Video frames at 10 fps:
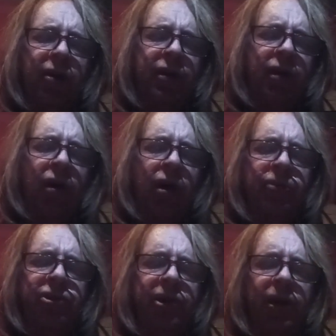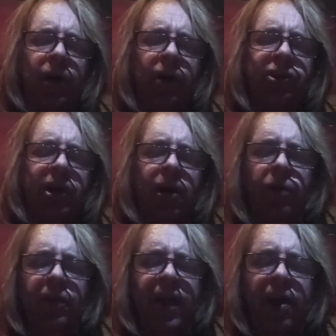armchair chair
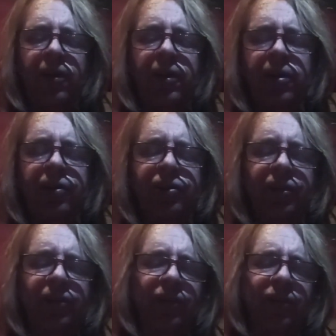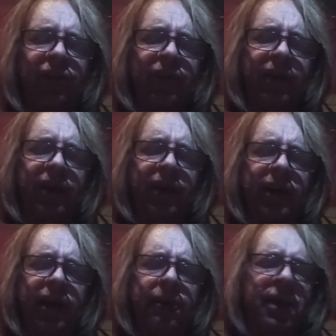without the cushions.
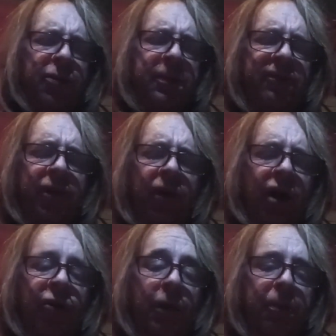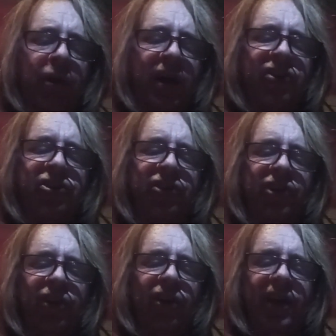It makes me feel unrepressed just to
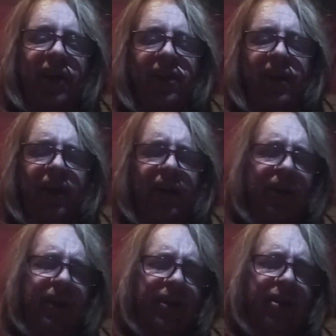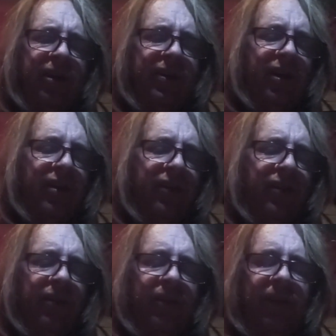look at the
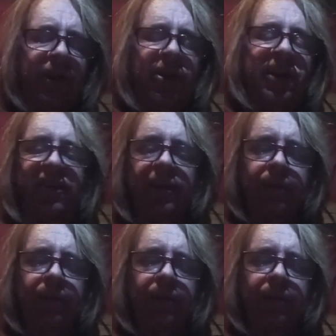cretin.